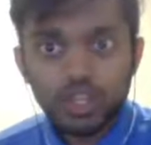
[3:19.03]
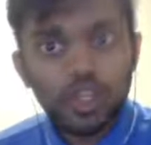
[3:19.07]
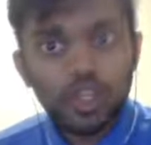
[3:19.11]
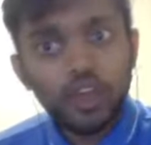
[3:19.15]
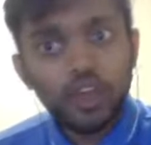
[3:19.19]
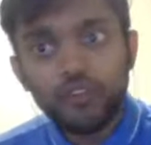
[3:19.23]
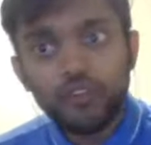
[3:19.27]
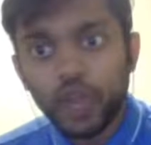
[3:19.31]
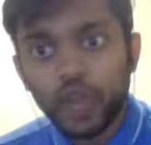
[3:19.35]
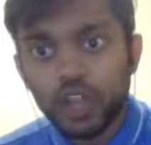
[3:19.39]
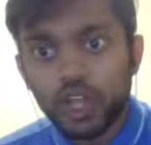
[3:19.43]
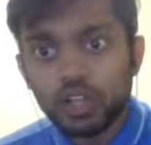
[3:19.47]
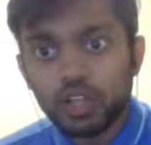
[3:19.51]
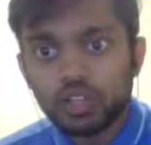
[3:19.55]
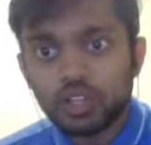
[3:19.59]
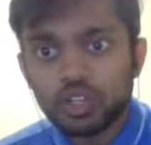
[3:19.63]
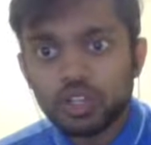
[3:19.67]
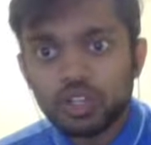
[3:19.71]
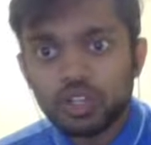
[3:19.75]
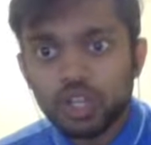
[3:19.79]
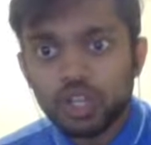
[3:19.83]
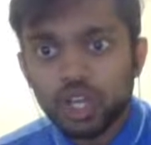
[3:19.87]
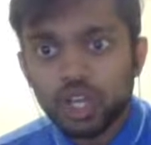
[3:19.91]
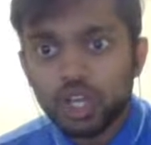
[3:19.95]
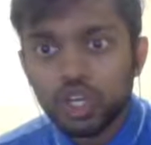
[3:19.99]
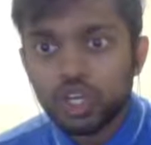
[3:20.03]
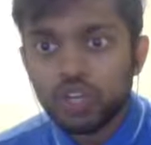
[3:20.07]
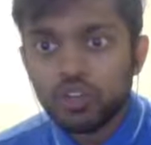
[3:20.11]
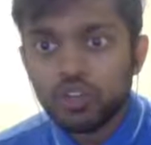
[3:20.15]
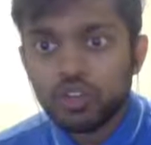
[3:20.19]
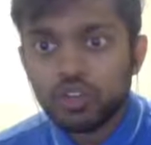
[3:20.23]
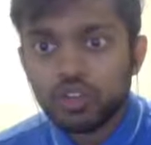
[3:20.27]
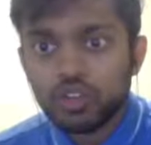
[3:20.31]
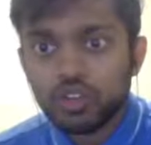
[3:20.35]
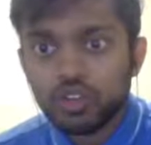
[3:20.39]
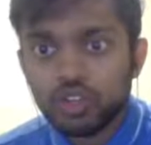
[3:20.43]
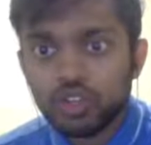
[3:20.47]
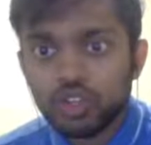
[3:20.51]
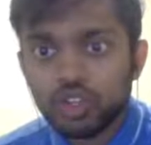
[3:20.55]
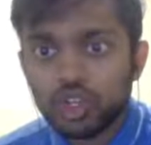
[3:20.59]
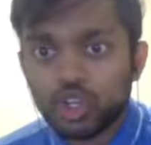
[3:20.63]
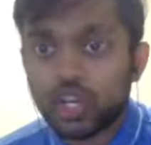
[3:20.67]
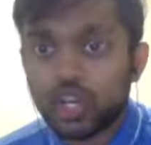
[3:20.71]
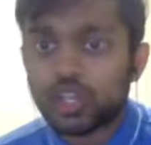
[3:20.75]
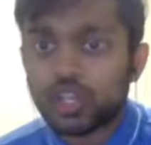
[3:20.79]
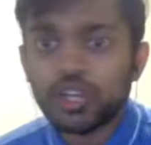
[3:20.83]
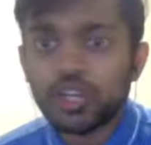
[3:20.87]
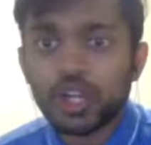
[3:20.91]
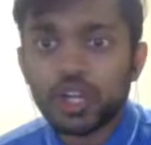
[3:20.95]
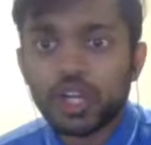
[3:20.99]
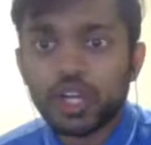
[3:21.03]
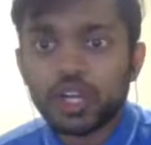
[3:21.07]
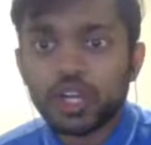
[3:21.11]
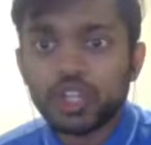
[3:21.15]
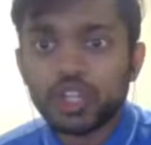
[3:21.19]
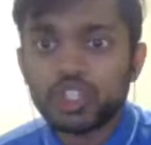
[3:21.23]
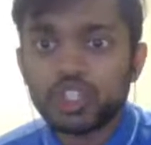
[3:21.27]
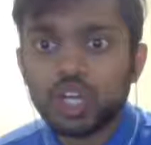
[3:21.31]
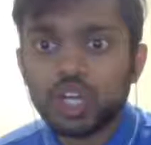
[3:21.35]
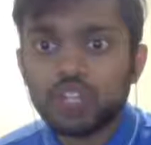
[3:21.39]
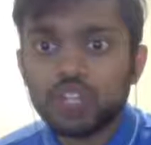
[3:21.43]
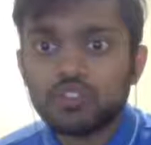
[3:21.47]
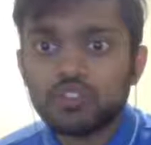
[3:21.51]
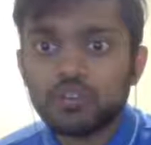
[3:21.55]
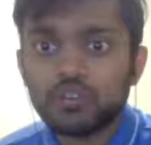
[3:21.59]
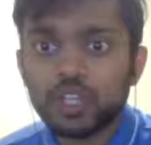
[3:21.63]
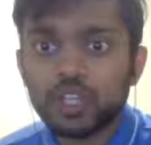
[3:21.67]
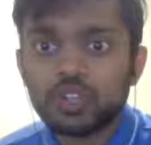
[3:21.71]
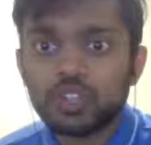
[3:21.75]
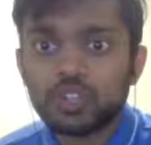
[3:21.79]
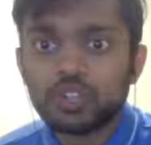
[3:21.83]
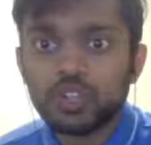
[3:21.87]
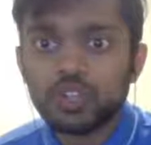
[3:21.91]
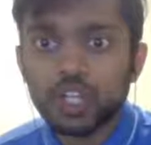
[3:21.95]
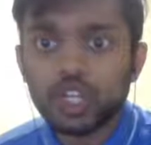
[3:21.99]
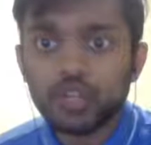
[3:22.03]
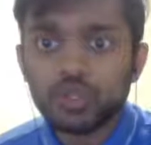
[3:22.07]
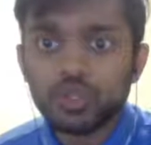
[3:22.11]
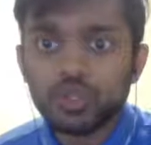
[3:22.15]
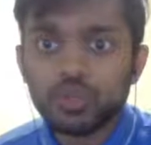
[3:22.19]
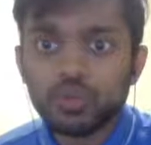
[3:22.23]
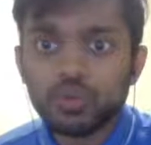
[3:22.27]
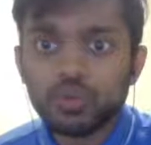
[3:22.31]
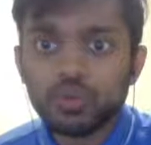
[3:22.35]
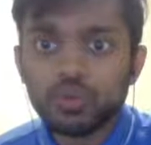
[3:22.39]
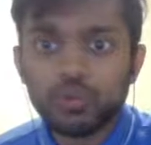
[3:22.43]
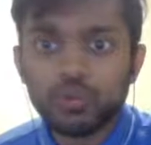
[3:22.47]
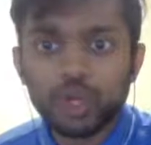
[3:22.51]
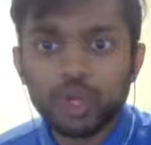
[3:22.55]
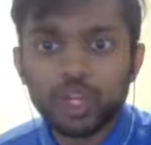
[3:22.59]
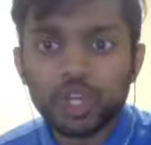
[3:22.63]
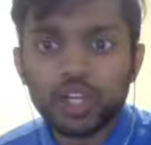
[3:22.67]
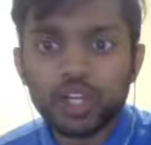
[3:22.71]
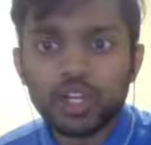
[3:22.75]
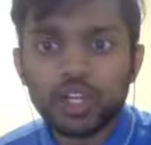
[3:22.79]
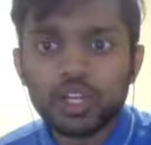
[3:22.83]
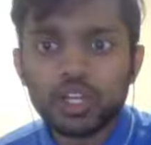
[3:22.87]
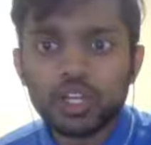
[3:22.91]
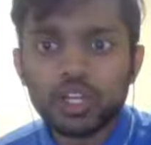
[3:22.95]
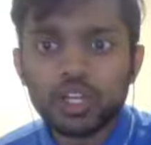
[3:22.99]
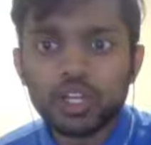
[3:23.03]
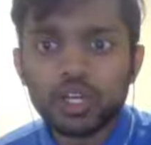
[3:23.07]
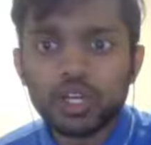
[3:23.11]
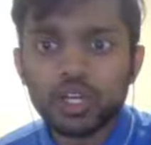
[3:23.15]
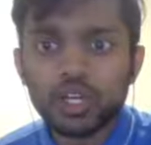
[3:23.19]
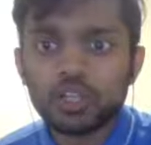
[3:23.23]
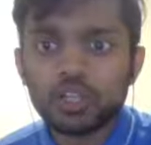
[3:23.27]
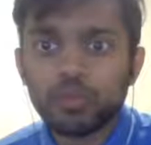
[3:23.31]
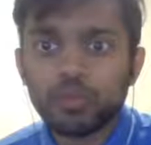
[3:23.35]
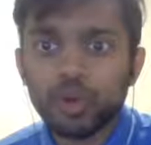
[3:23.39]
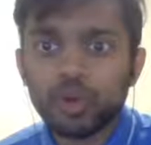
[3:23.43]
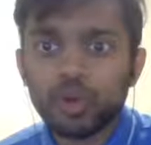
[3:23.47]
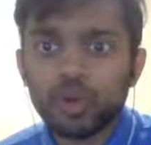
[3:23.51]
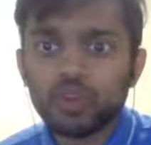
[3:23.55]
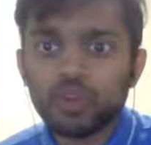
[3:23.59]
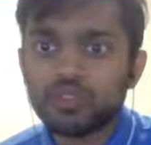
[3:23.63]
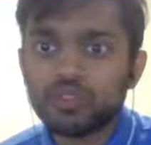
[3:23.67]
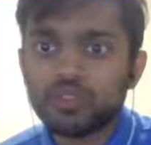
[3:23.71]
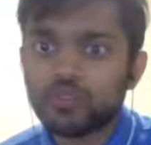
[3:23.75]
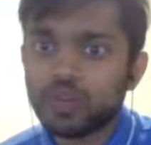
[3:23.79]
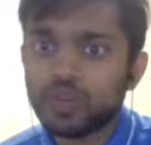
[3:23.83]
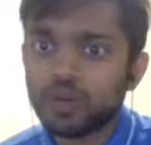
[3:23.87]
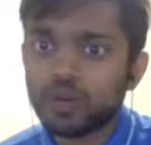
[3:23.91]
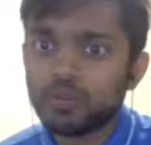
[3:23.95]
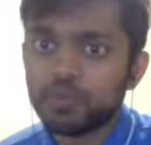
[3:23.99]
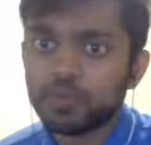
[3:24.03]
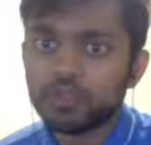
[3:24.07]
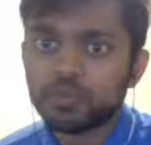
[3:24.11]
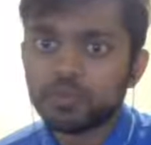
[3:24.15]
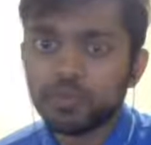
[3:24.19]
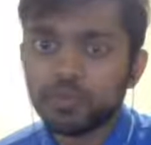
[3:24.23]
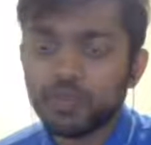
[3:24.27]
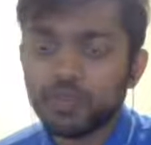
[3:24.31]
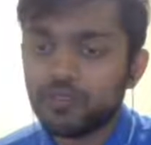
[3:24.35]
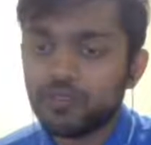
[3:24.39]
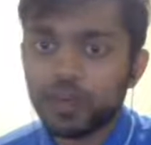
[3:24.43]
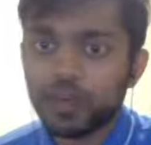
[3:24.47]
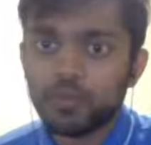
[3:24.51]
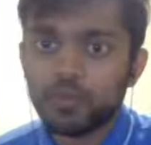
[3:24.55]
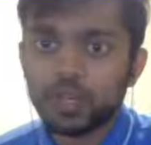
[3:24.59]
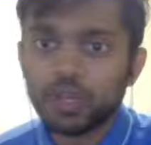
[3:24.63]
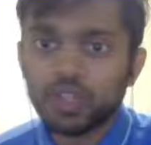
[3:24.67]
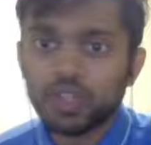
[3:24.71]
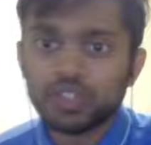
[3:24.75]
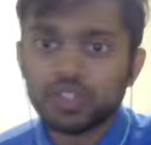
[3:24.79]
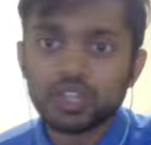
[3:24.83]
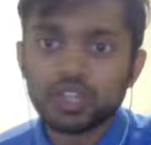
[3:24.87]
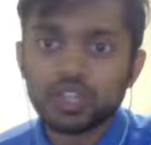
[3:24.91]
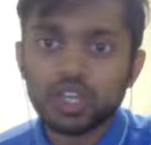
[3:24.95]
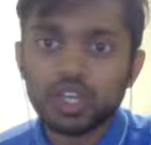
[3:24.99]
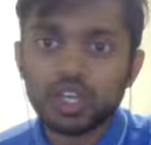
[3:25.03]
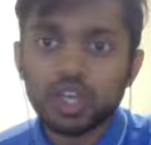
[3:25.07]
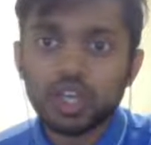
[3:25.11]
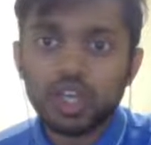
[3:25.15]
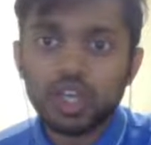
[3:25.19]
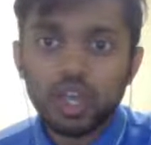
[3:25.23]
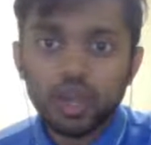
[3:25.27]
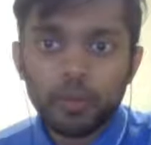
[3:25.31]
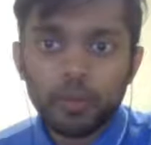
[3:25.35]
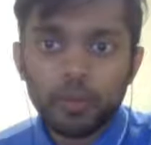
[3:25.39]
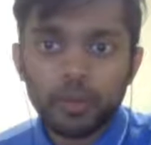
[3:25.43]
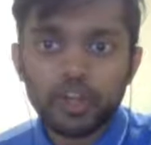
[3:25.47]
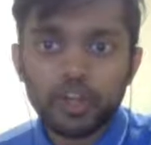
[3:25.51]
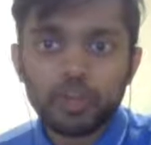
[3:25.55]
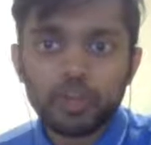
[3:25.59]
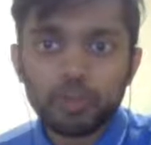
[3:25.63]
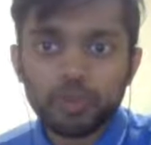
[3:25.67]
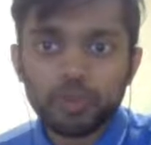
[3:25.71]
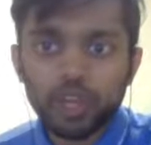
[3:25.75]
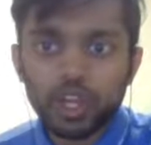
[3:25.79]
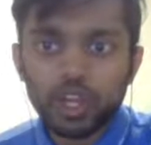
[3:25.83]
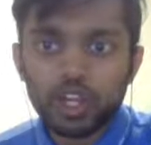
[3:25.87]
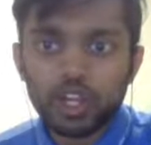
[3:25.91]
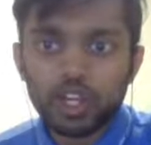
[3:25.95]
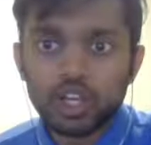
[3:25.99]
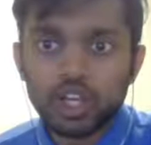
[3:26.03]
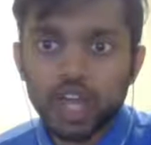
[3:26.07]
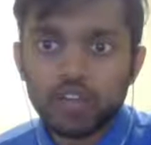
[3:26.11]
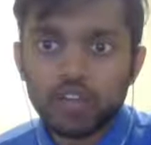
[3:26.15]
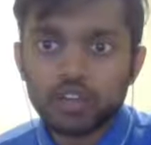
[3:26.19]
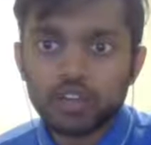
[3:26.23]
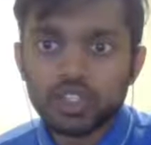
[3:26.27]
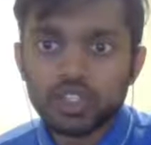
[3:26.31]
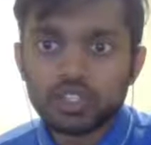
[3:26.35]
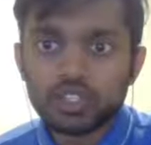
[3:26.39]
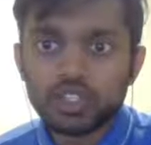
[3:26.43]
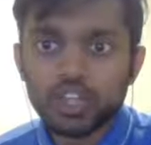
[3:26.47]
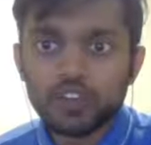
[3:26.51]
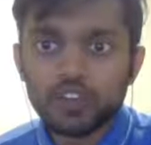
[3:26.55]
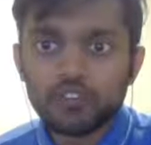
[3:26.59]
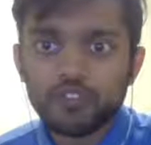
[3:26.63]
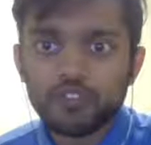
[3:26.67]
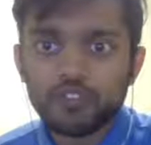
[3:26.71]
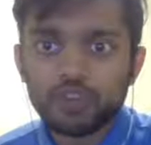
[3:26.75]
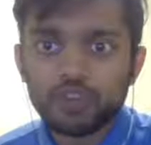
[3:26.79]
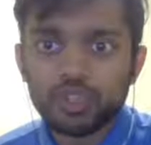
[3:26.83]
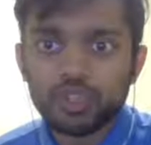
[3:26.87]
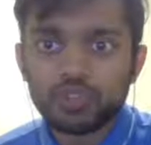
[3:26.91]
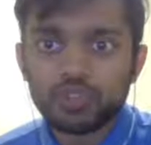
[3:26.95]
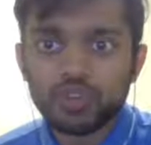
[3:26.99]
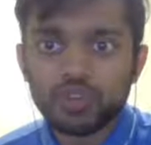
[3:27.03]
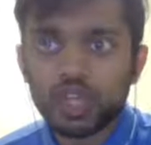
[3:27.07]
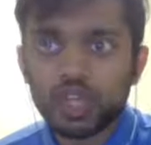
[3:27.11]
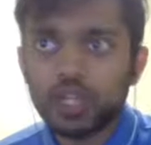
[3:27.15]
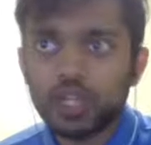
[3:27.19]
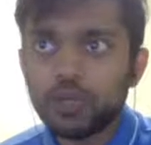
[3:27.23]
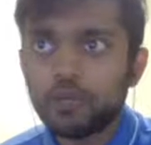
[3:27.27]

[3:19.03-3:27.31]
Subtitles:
final third, United created a chance for Mason Greenwood, who brilliantly curled the ball to the far post, but Fabianski made a brilliant diving save to his right.